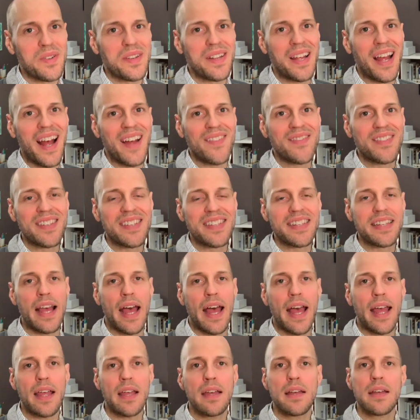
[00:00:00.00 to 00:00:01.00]
you have to
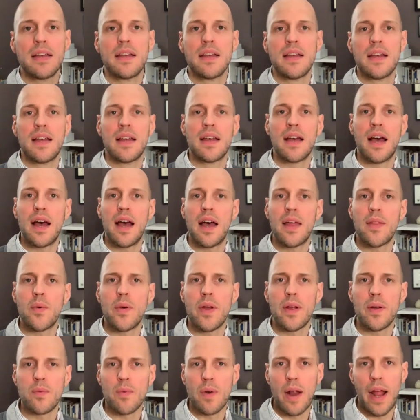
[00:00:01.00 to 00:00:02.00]
say. Other
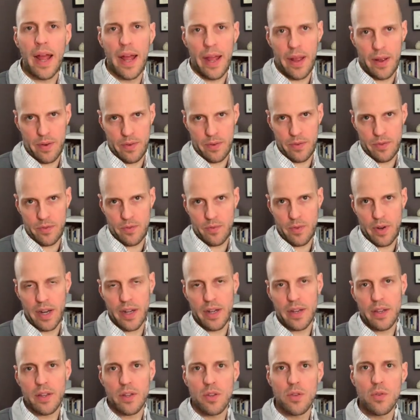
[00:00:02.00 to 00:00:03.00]
way around,
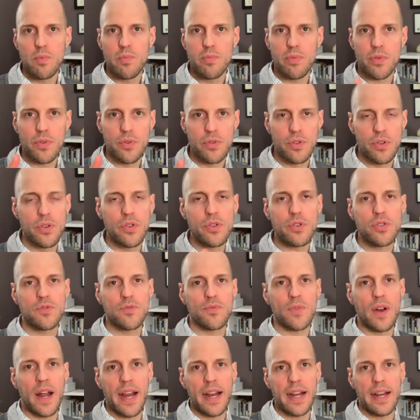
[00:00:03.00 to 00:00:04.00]
right? You produce
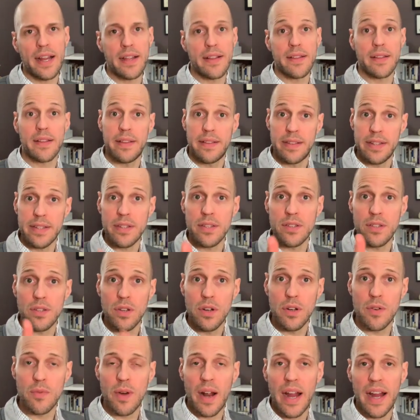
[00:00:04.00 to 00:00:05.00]
writing, and this is
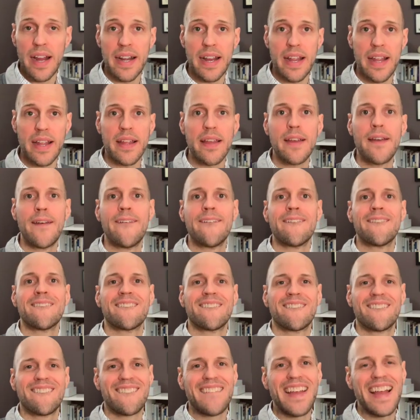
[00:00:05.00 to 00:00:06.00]
good writing,
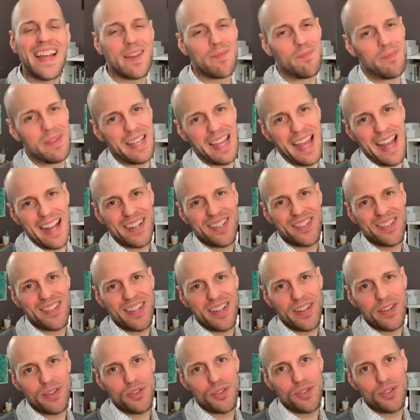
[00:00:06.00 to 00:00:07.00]
that can be actually
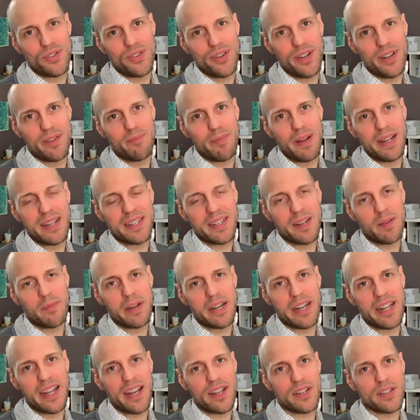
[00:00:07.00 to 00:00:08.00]
understood by
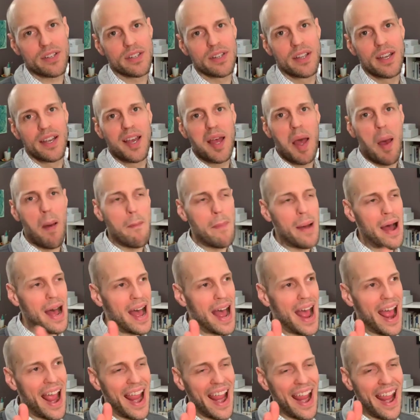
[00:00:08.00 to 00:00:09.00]
somebody else.
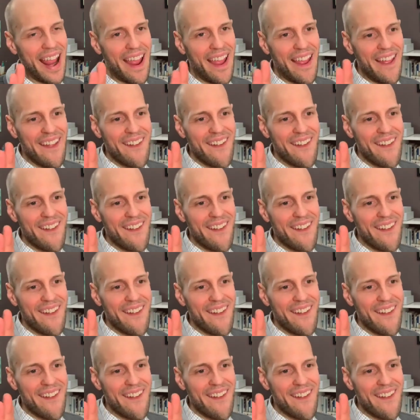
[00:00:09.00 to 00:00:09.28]
By